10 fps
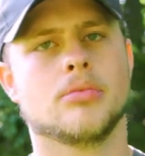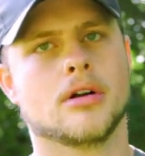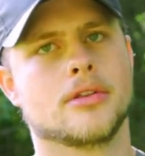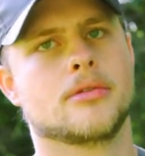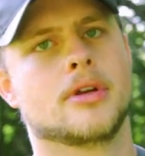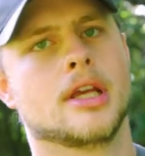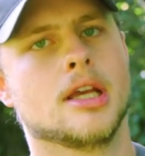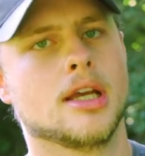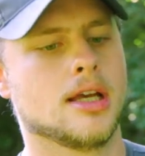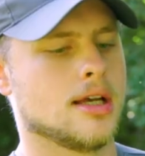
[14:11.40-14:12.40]
par three.
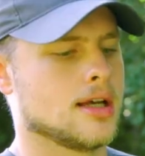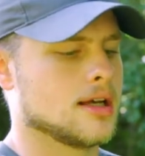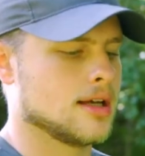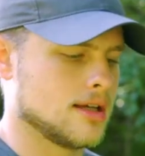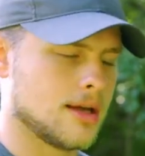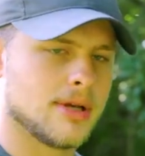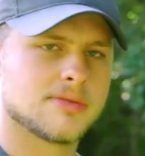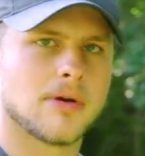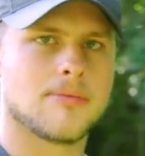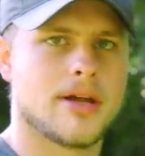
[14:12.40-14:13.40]

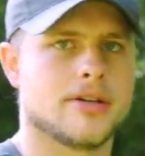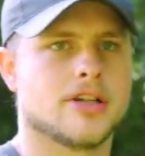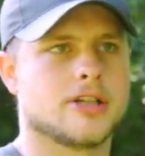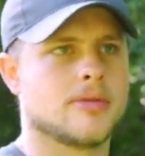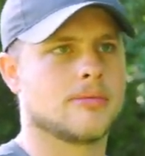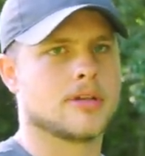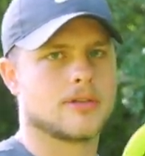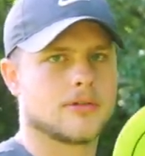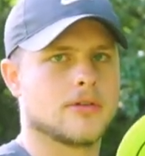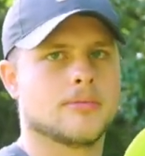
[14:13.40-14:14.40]
Against my better judgment, I'm going
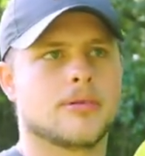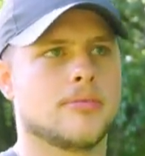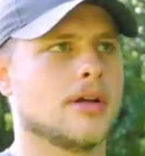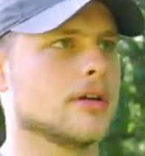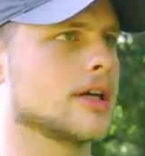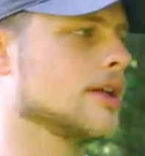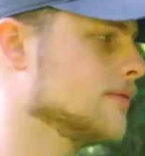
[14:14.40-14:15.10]
to throw the propeller again.